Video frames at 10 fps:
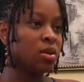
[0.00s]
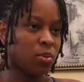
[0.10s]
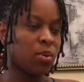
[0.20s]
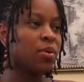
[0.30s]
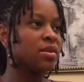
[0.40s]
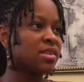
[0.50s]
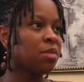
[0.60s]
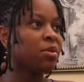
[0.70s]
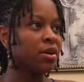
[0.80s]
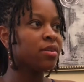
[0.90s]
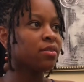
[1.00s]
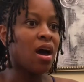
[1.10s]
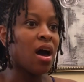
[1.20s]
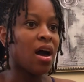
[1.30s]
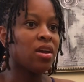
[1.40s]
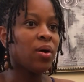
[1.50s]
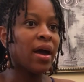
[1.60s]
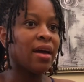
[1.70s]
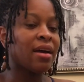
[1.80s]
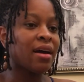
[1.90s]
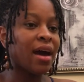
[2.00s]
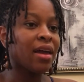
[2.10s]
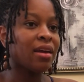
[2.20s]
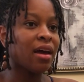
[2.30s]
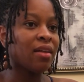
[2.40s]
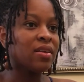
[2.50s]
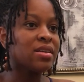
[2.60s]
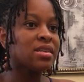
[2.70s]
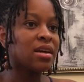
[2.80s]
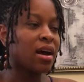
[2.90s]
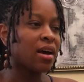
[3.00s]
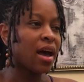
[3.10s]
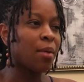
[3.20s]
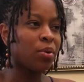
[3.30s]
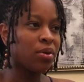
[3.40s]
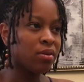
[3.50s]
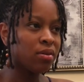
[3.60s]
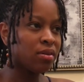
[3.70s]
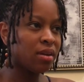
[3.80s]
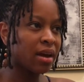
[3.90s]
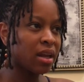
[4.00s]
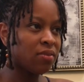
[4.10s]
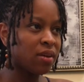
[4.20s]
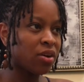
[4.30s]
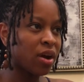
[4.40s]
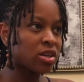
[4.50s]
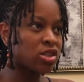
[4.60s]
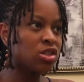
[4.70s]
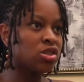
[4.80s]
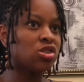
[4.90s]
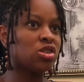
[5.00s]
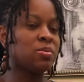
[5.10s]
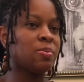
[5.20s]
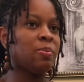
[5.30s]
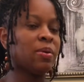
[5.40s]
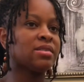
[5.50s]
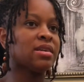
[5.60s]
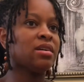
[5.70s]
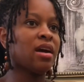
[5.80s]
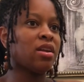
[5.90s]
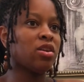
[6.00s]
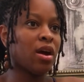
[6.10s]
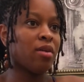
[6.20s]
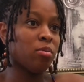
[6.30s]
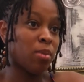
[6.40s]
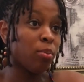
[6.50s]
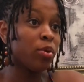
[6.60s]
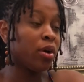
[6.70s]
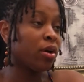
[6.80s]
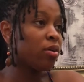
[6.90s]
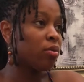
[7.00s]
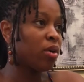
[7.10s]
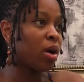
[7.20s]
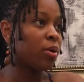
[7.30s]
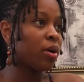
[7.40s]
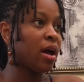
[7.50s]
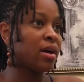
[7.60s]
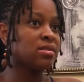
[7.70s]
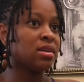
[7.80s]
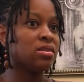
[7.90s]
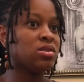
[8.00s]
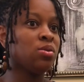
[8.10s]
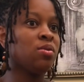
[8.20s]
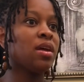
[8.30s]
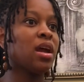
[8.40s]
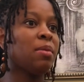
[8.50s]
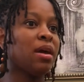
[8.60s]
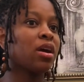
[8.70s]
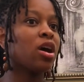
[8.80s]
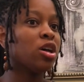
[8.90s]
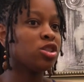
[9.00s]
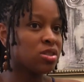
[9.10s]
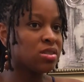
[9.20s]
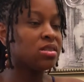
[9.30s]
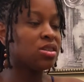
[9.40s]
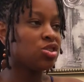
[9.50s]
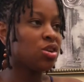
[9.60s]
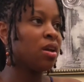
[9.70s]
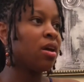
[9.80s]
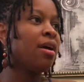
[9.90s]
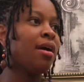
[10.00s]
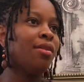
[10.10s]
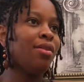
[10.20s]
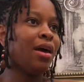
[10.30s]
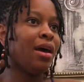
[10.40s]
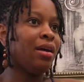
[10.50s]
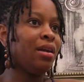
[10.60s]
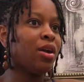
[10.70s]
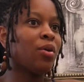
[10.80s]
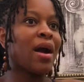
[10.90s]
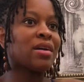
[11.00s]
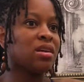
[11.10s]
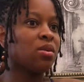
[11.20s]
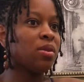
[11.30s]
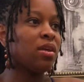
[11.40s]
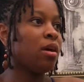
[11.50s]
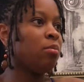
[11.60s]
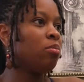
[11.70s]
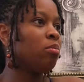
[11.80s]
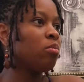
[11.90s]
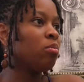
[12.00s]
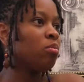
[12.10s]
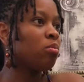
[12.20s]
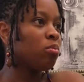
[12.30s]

Yeah, we were the same year. I know I had at least a couple negative interactions, just because I remember Robert as a student that I made a conscious decision that interacting with him